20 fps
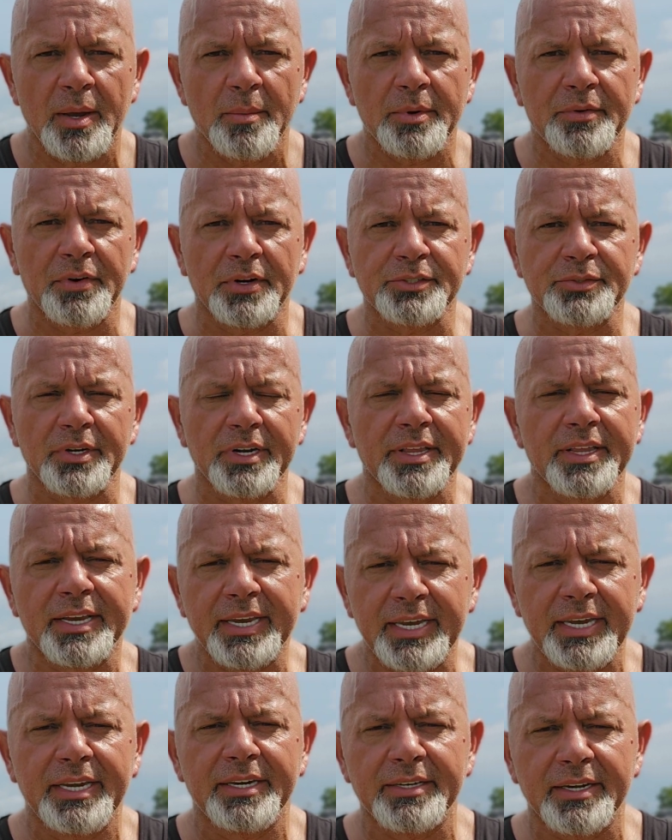But folks, really, the
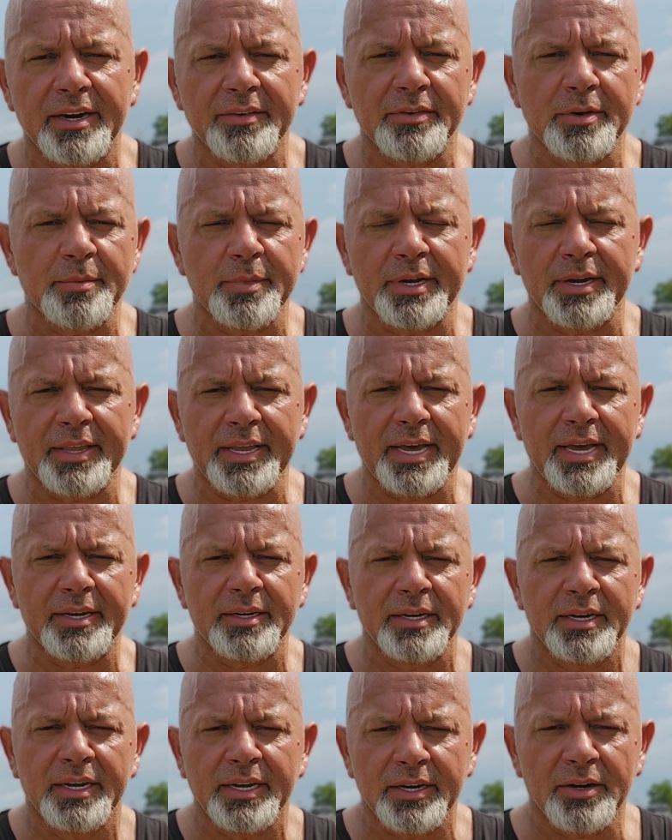key to every bit of that,
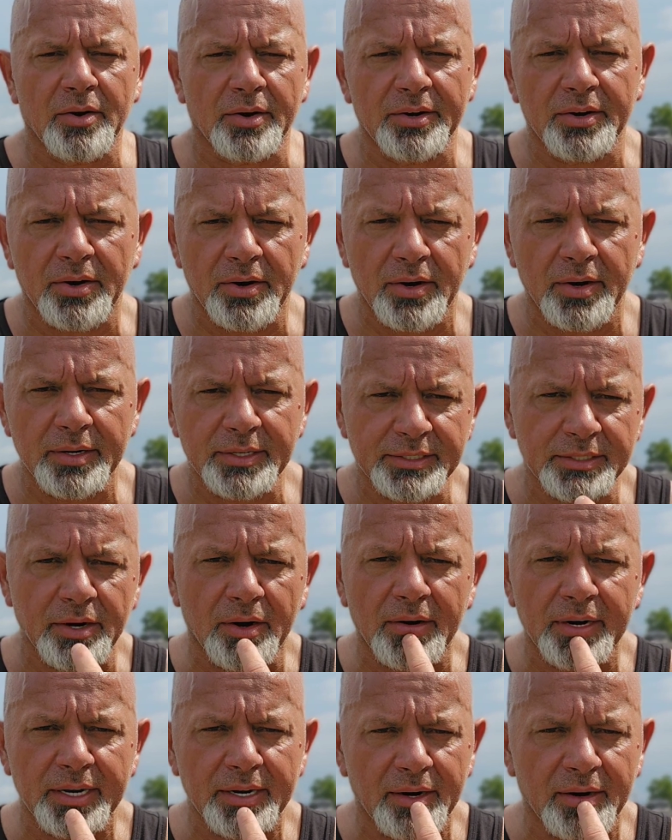guarding our heart, is
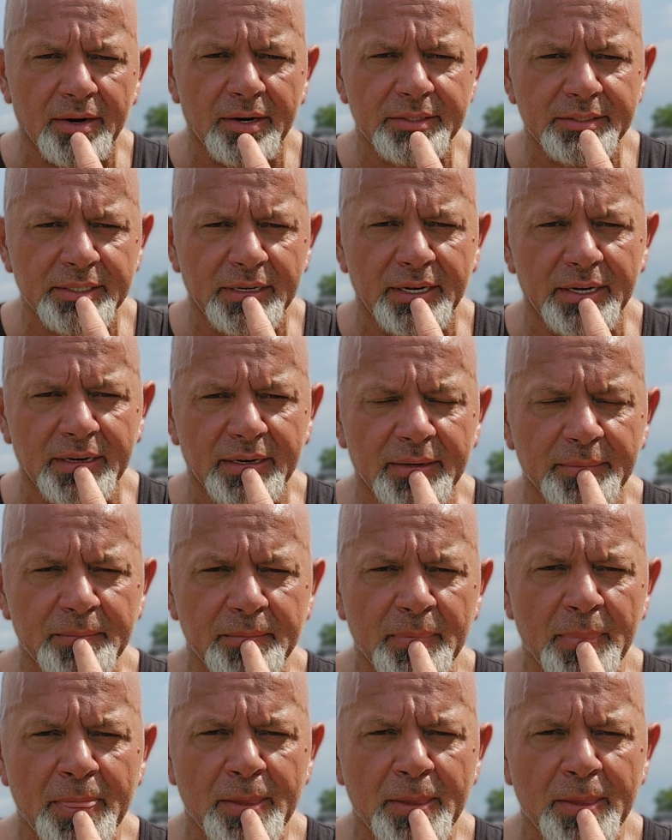guarding our tongue.